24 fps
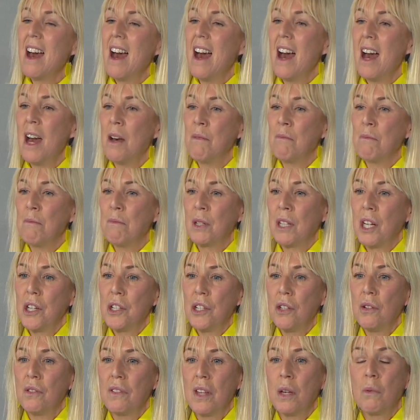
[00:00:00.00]
but I
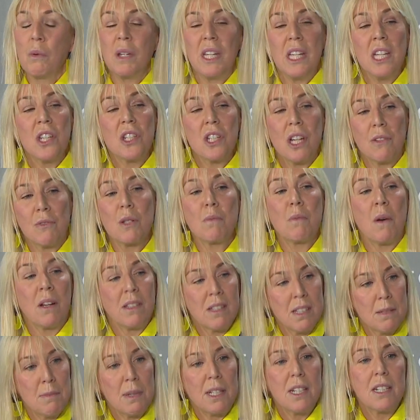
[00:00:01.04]
do think we each have
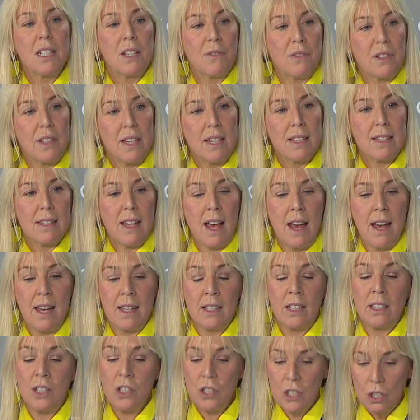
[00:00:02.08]
responsibility for this,
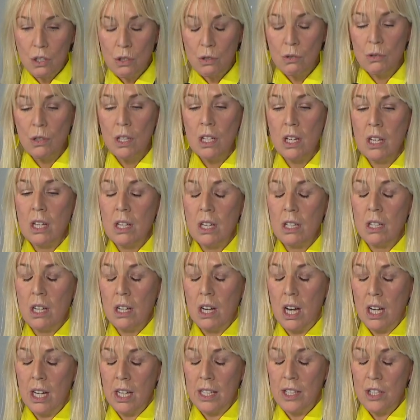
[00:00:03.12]
and I do
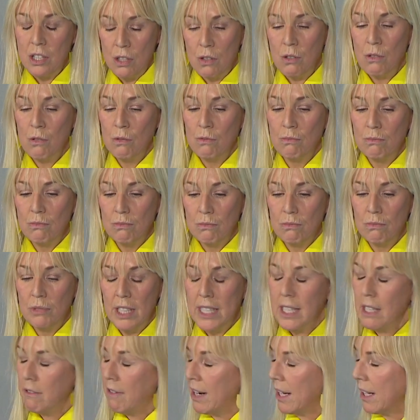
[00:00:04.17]

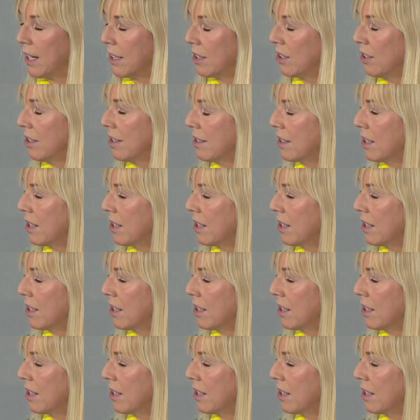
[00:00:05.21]
really recognise